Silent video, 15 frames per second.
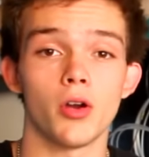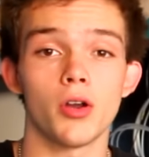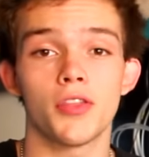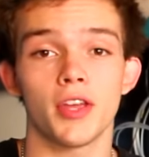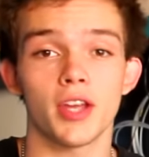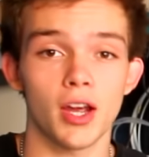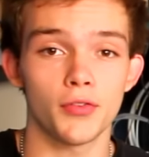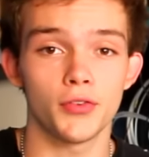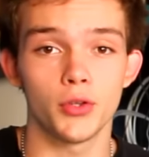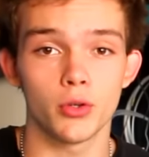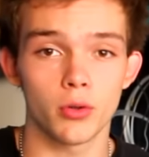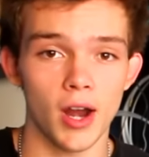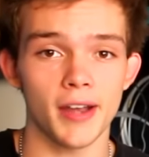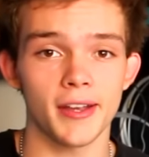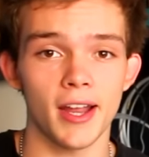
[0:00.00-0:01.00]
only thing I have to do
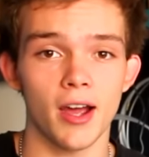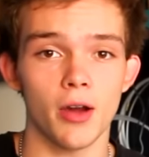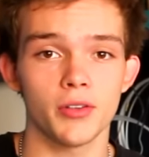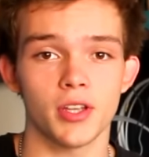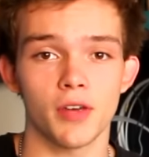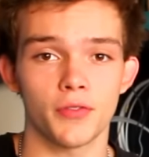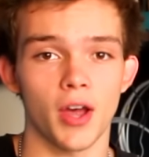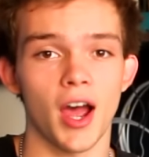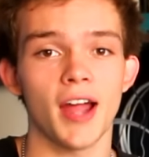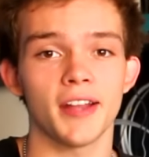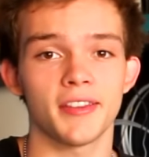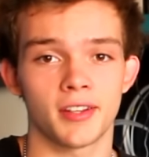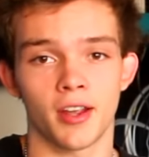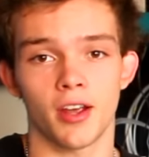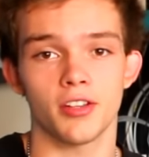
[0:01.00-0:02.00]
right now is I have to hide
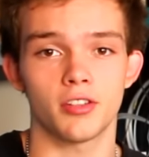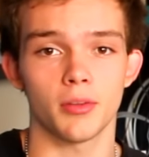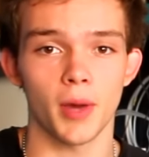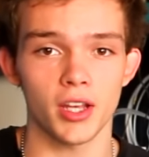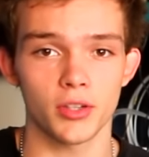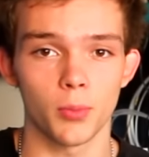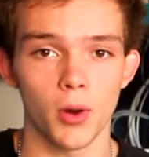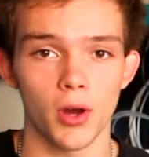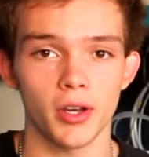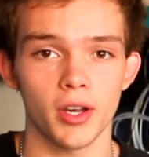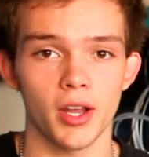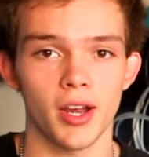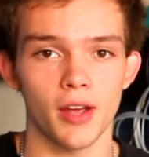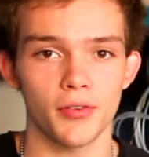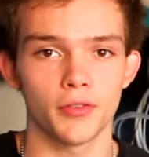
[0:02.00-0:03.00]
the customized one
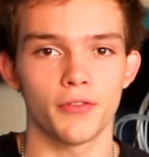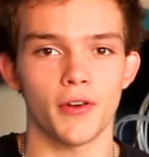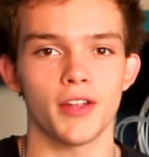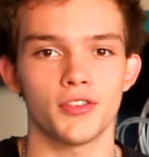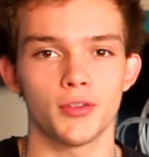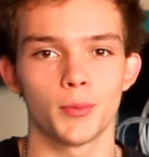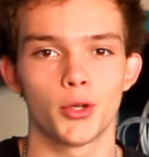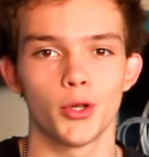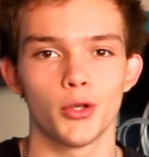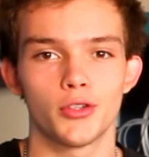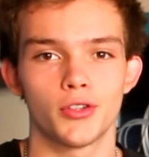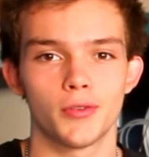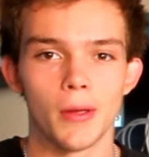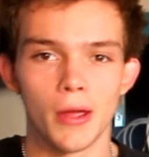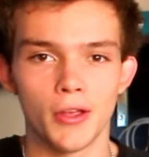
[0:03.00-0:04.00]
and I have to find some good
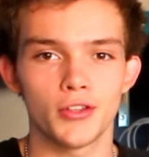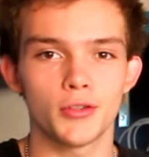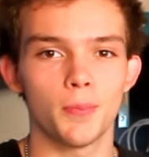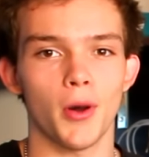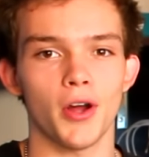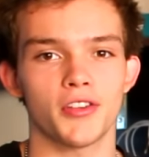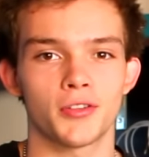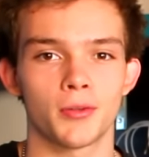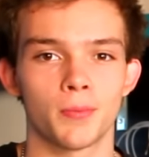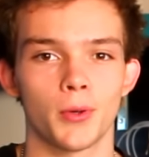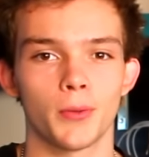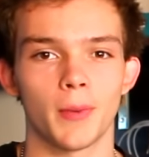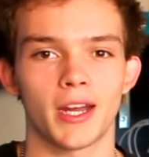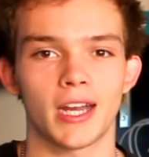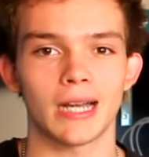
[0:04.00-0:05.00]
spots to
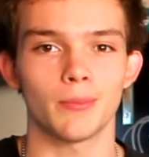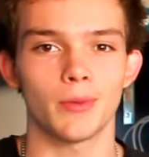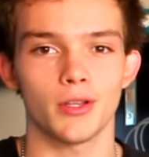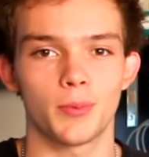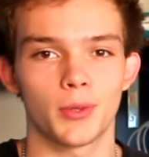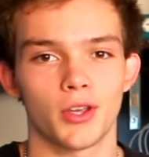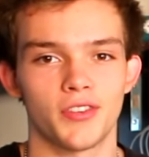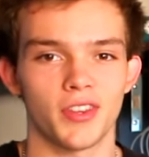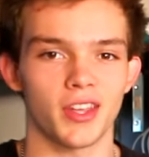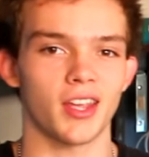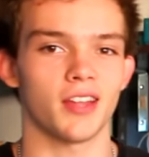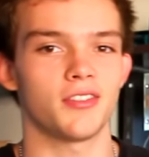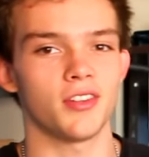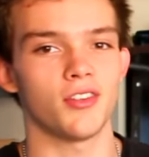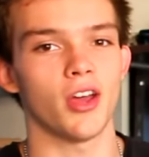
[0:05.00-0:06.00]
put my cameras because they
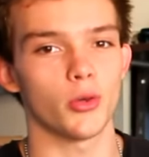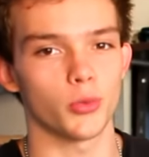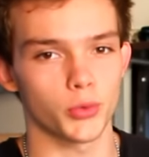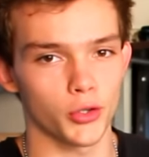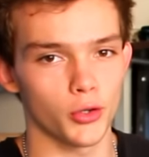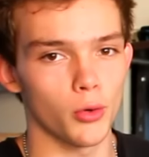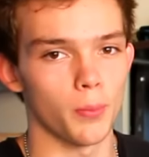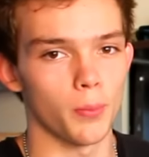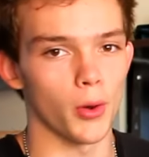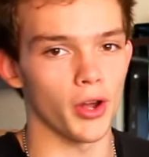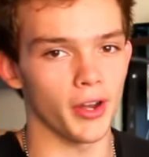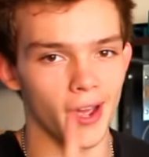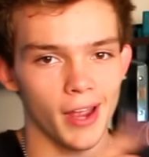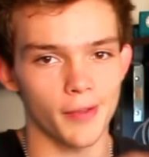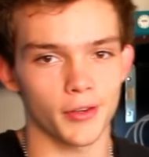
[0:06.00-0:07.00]
can see those too, but
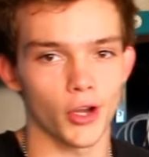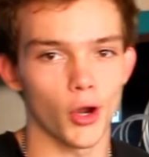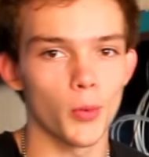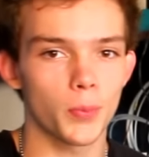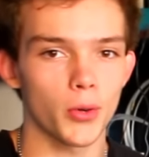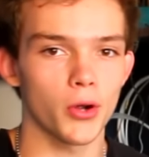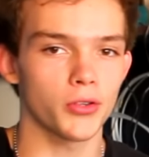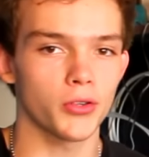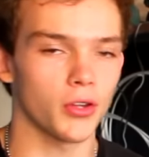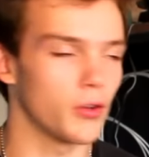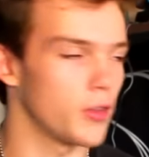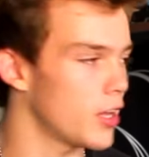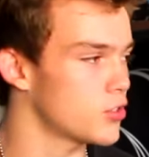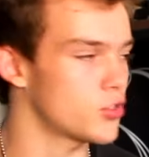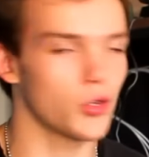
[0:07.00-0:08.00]
I have a GoPro so
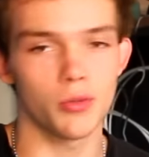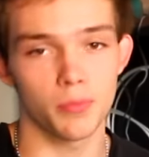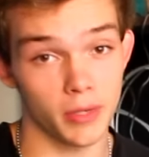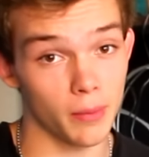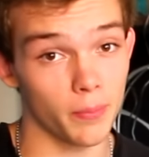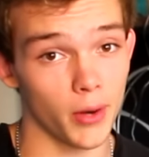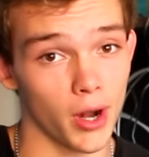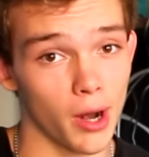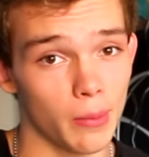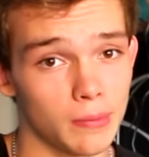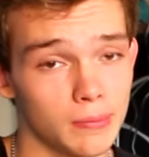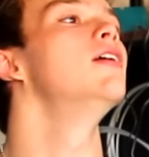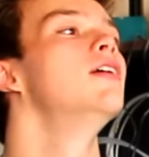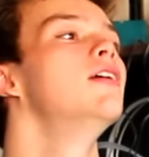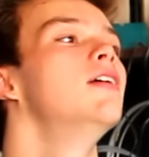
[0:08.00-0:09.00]
that shouldn't be a problem.